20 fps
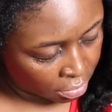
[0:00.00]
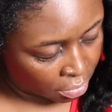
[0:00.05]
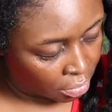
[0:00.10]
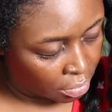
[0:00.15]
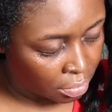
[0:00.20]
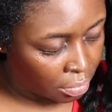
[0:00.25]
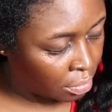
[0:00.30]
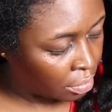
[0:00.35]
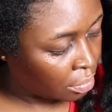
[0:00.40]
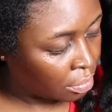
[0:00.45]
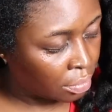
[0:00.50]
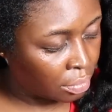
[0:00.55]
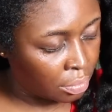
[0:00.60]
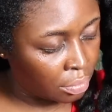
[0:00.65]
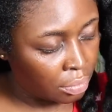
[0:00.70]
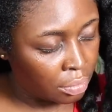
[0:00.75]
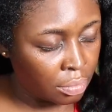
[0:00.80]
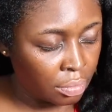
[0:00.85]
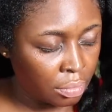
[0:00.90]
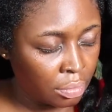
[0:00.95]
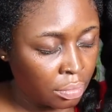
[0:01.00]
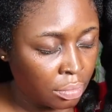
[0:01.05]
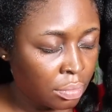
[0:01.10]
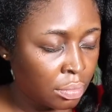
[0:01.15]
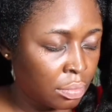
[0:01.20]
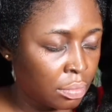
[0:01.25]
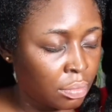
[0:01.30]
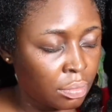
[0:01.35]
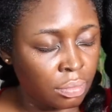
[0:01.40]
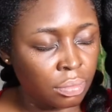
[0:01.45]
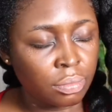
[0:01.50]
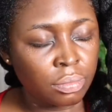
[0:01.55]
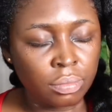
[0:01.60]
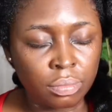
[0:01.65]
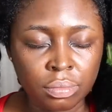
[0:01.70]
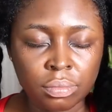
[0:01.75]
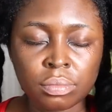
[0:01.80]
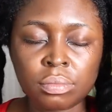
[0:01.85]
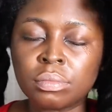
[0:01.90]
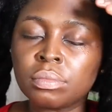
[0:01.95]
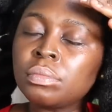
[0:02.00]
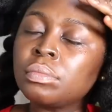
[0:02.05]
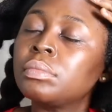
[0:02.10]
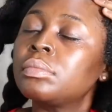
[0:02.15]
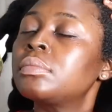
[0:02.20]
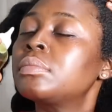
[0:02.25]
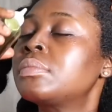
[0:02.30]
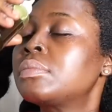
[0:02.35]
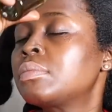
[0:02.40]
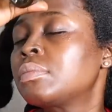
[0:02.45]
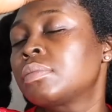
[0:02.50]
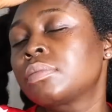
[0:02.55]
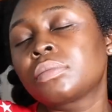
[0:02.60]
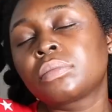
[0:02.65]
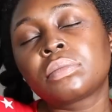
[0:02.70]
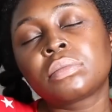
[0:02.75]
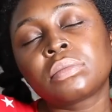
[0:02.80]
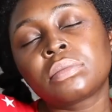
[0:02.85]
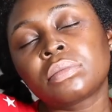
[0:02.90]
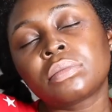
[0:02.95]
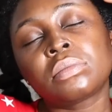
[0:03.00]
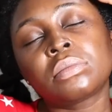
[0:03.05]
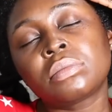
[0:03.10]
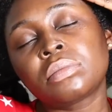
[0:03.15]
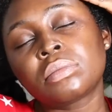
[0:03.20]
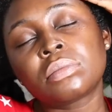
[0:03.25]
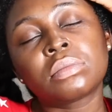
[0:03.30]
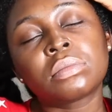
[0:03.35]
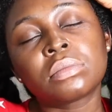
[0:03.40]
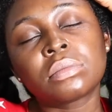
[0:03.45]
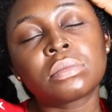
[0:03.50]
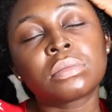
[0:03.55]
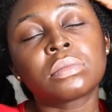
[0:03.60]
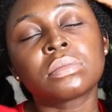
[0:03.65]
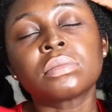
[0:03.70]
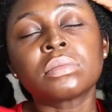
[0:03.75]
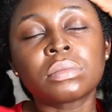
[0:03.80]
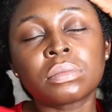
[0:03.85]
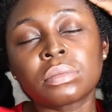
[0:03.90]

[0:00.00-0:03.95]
So apply sparingly on those areas that you're balding.